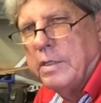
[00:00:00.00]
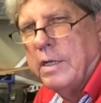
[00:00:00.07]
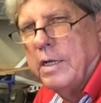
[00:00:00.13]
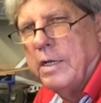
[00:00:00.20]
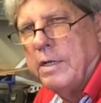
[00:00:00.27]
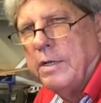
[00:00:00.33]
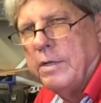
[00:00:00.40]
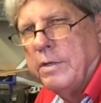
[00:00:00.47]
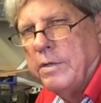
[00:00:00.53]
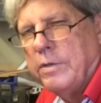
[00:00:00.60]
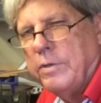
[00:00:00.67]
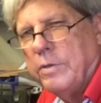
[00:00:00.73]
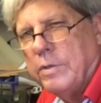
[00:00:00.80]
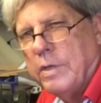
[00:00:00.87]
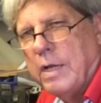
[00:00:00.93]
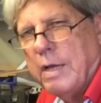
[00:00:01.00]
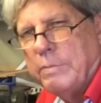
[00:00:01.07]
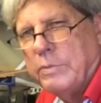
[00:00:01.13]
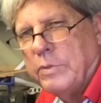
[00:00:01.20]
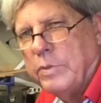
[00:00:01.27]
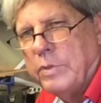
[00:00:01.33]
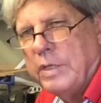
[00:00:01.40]
and you're
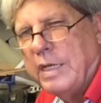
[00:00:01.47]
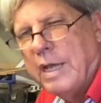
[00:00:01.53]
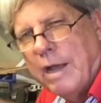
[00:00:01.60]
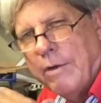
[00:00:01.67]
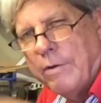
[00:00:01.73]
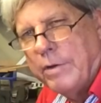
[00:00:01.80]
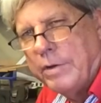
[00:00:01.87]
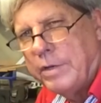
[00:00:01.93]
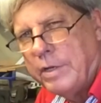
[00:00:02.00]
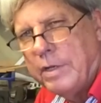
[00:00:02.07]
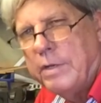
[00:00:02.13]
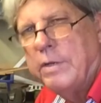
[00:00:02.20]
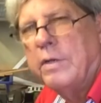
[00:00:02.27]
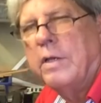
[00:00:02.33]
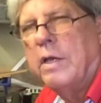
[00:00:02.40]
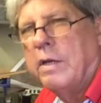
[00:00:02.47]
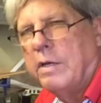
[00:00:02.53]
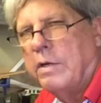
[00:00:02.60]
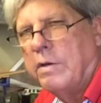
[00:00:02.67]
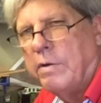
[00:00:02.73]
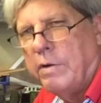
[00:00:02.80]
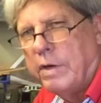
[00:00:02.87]
absolutely guaranteed to get
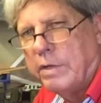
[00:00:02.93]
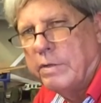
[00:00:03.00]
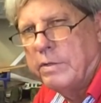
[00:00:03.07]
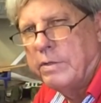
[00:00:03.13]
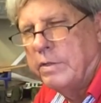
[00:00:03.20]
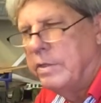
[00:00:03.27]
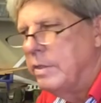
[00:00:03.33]
it correct.